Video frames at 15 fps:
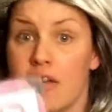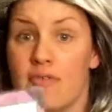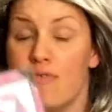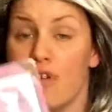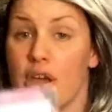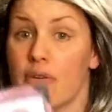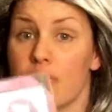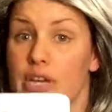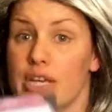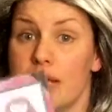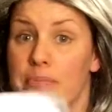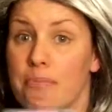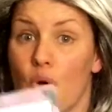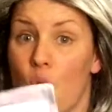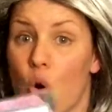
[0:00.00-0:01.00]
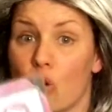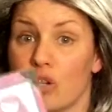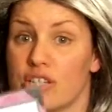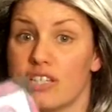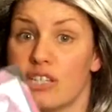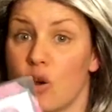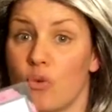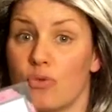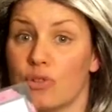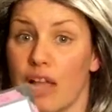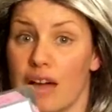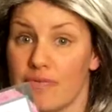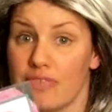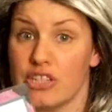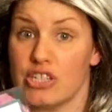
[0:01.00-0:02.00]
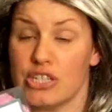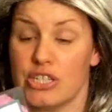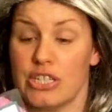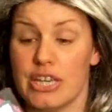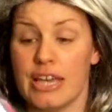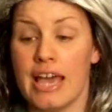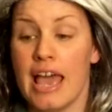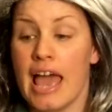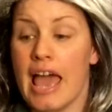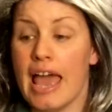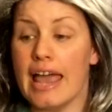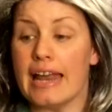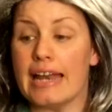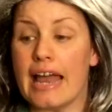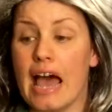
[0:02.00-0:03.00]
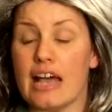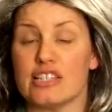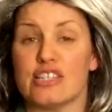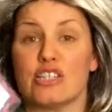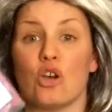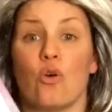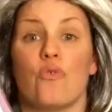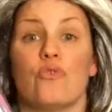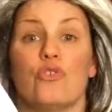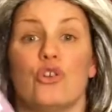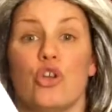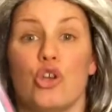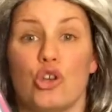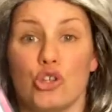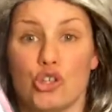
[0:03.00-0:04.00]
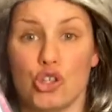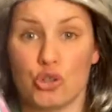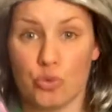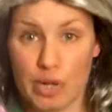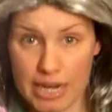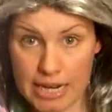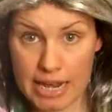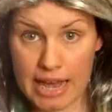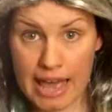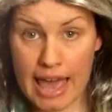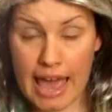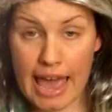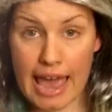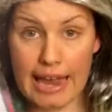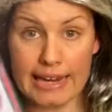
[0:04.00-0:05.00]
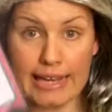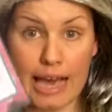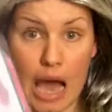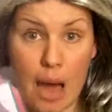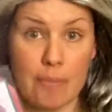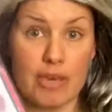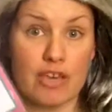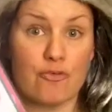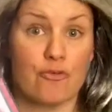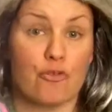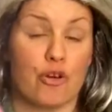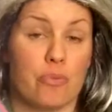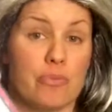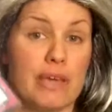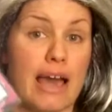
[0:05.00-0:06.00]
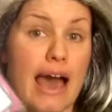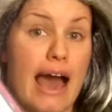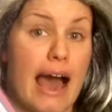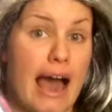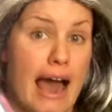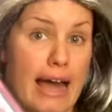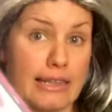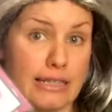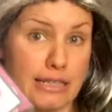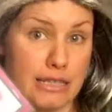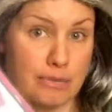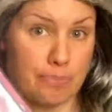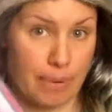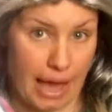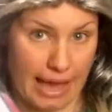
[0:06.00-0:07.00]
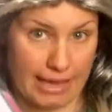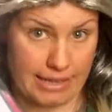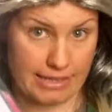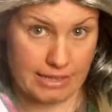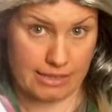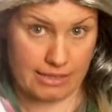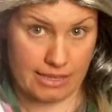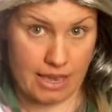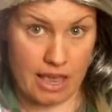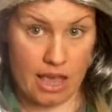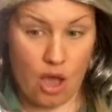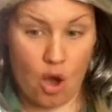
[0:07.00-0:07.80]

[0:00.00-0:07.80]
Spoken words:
Very important self-love this year, and self-nurturing and coming from your heart space.